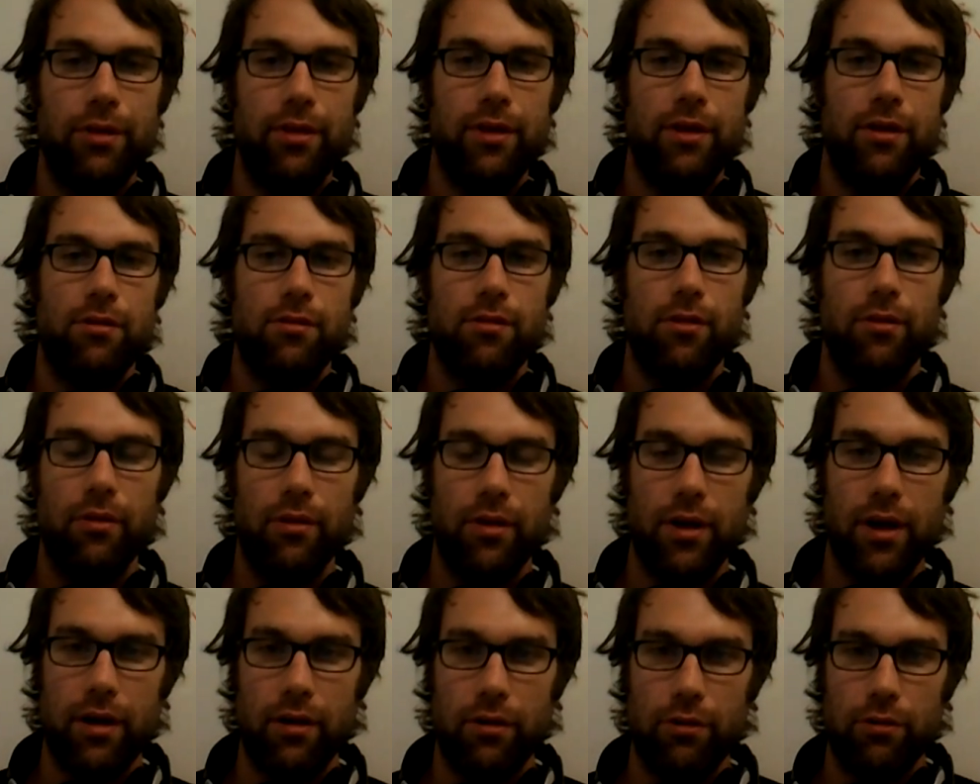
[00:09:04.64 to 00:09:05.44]
these
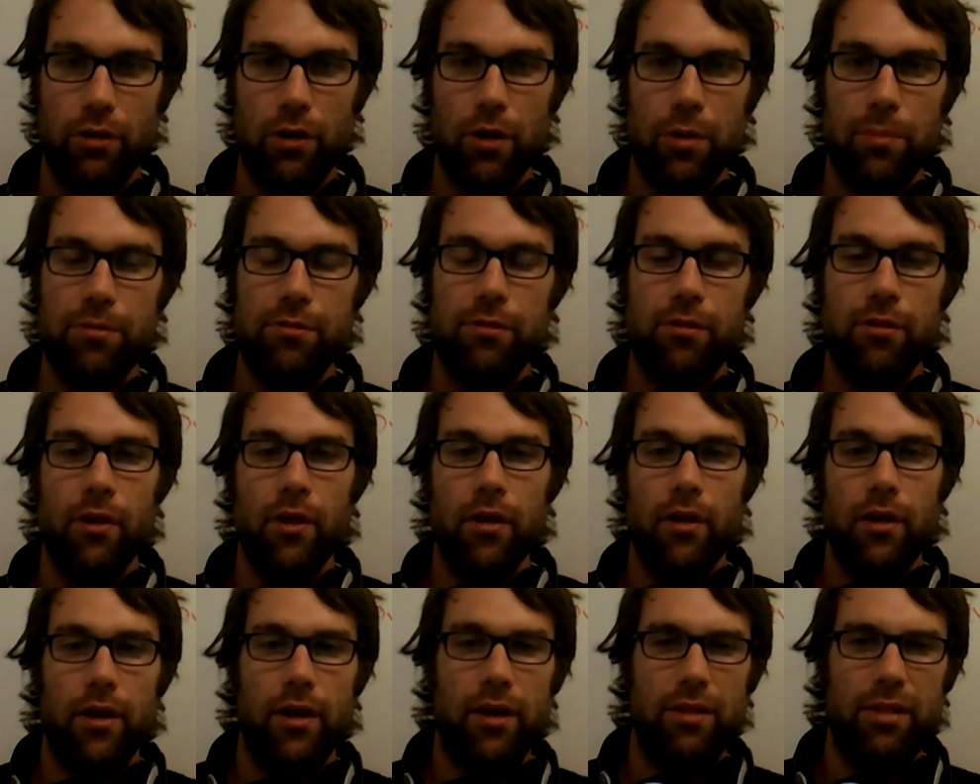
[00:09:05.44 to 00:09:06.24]
kind of groups.
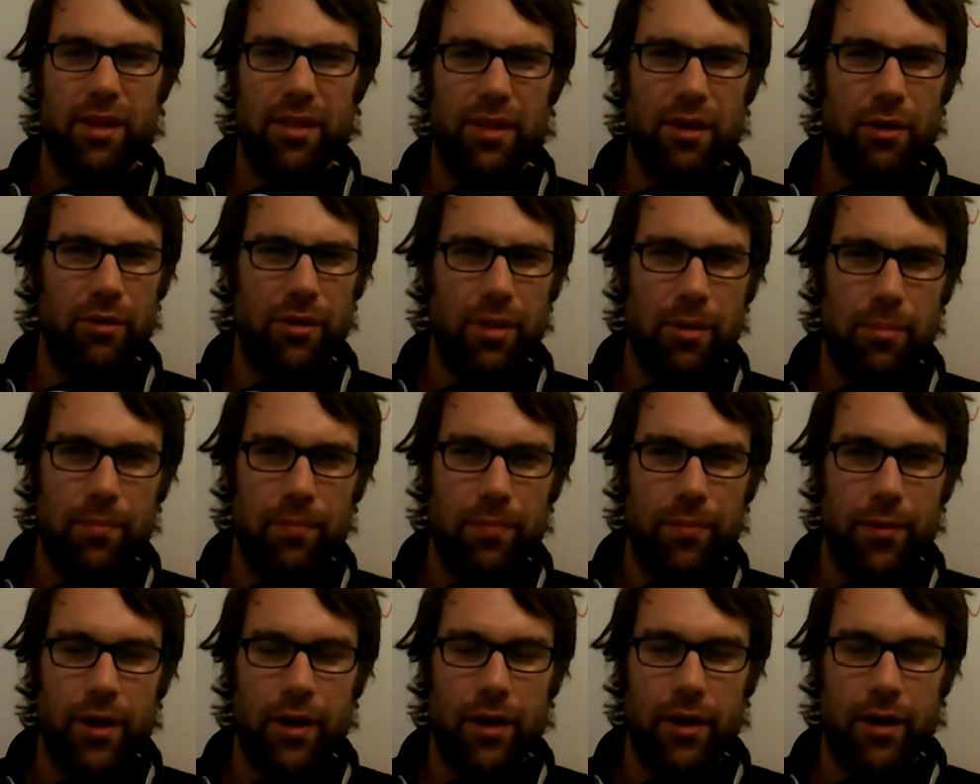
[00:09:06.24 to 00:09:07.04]
I think they were in the
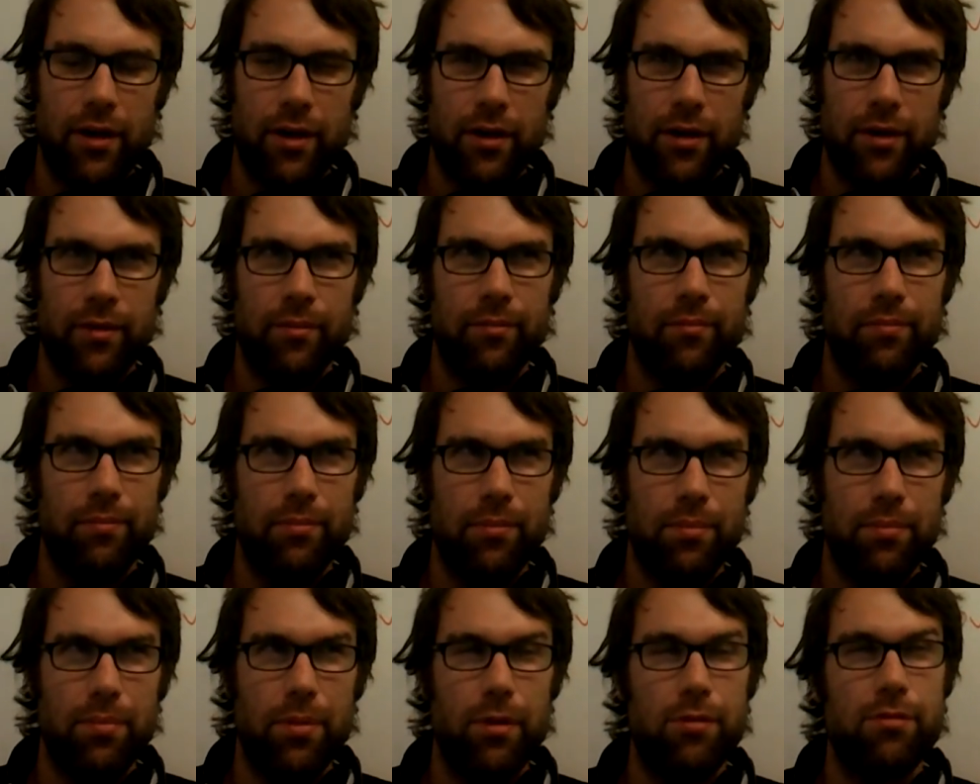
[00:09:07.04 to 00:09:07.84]
uh,
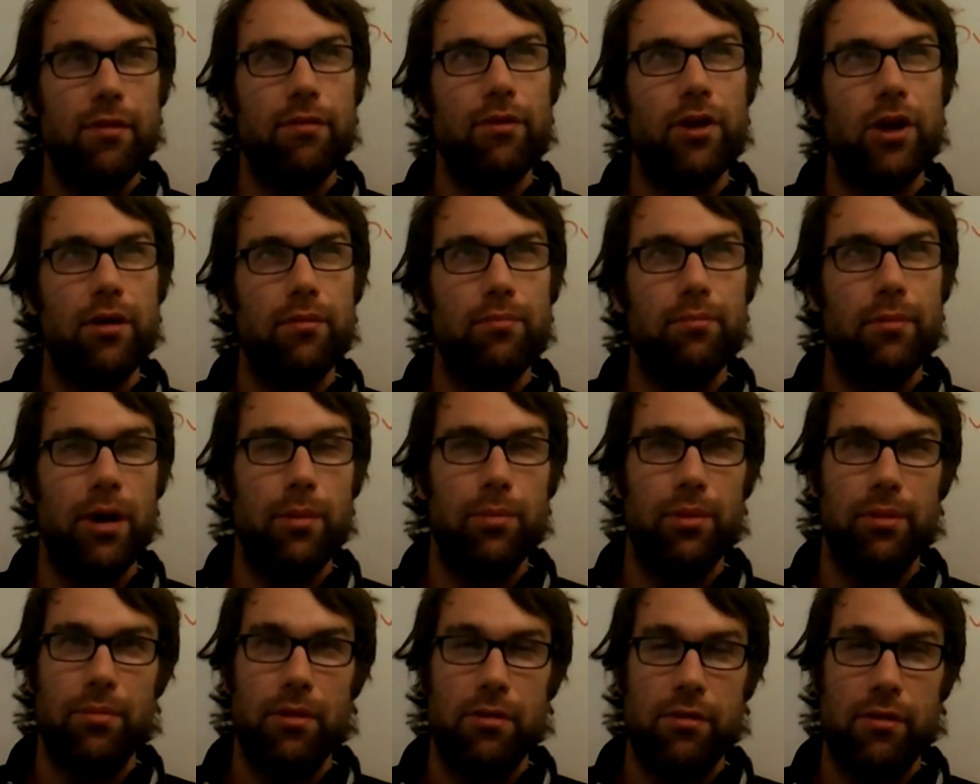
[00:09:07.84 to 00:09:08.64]
Pacific, might have
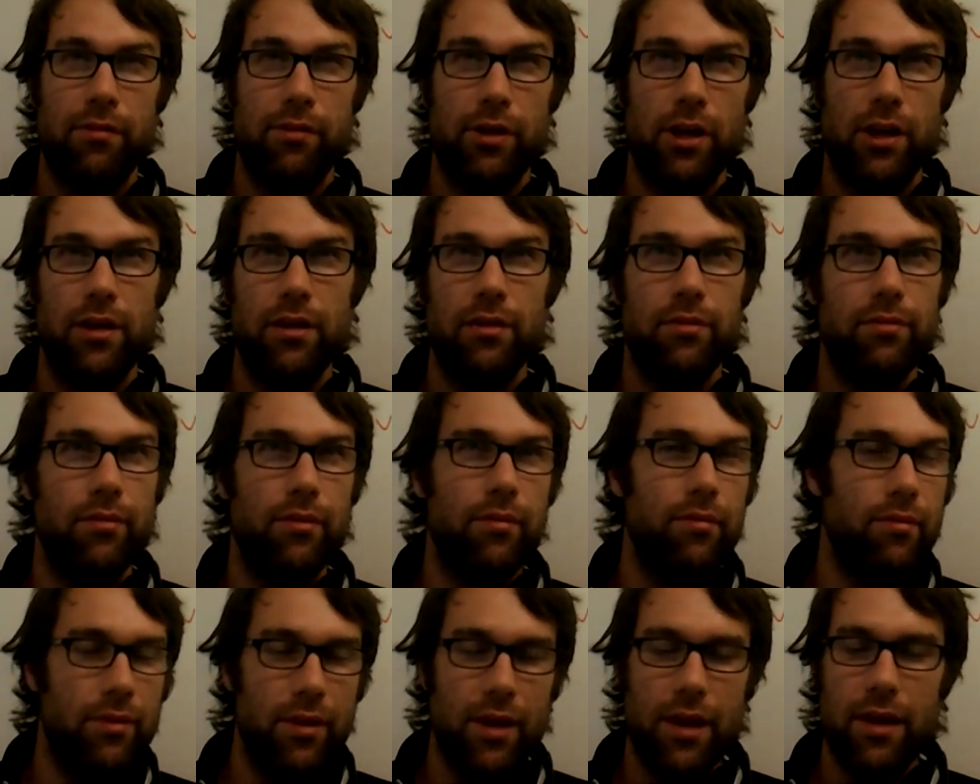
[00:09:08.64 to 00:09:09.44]
been
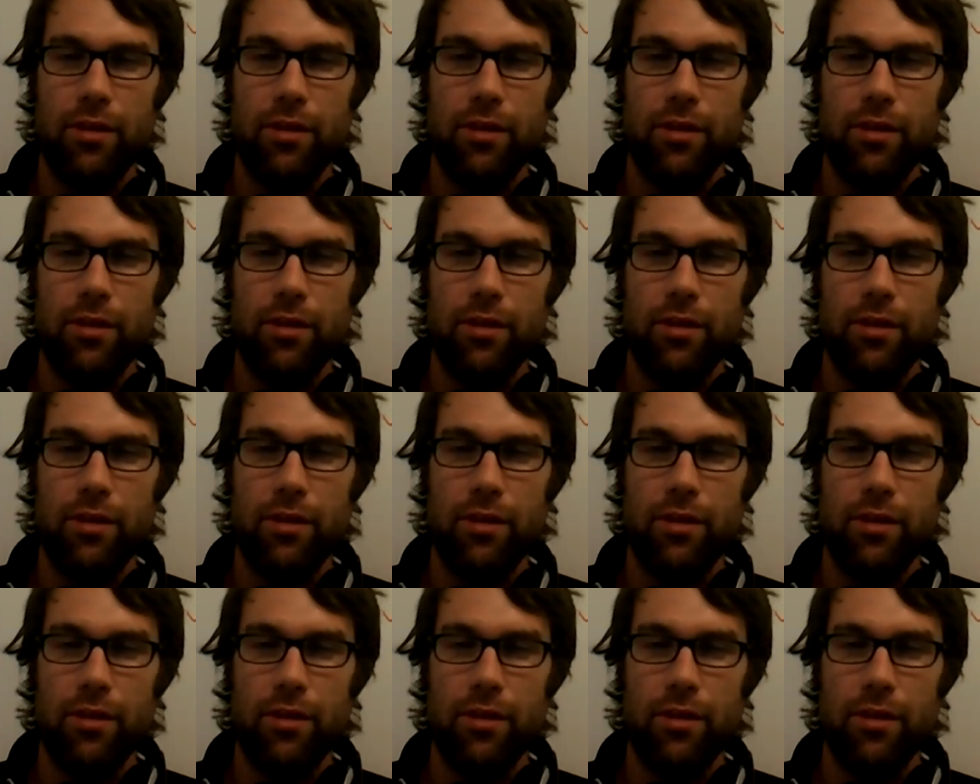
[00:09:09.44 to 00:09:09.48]
Pacific.